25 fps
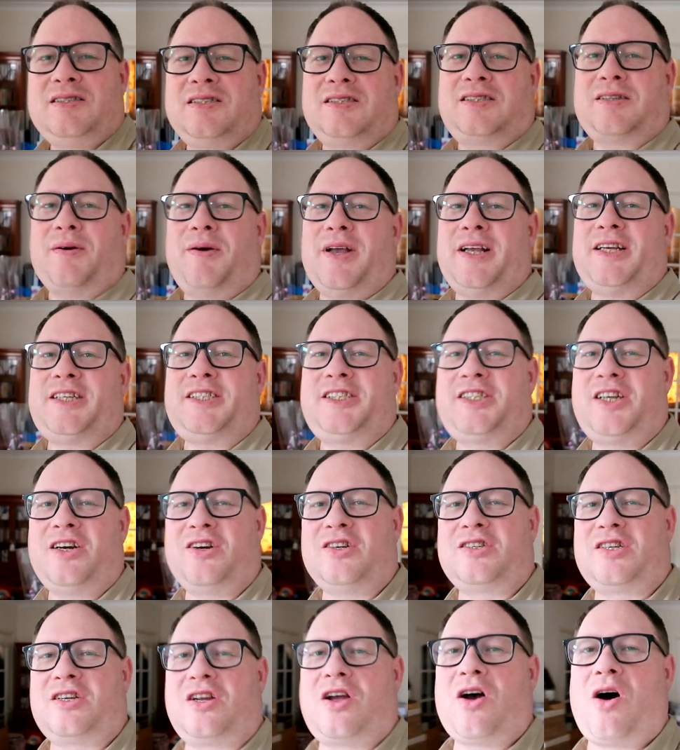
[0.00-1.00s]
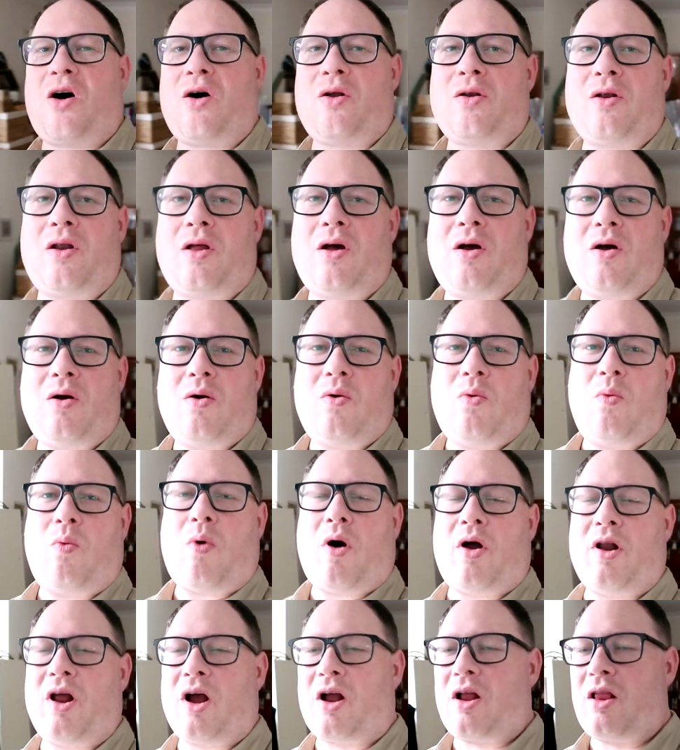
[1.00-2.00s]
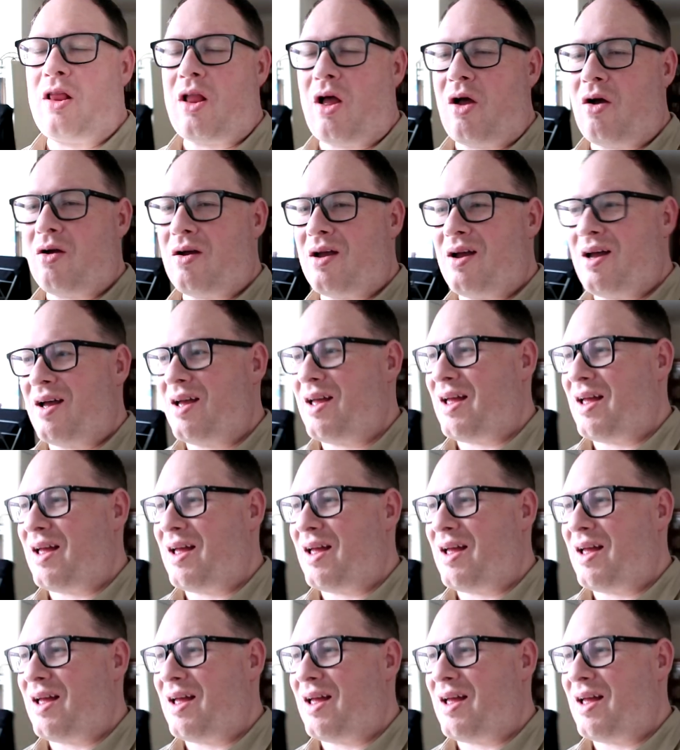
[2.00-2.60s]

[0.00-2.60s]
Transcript: So it's just gone 1 o'clock.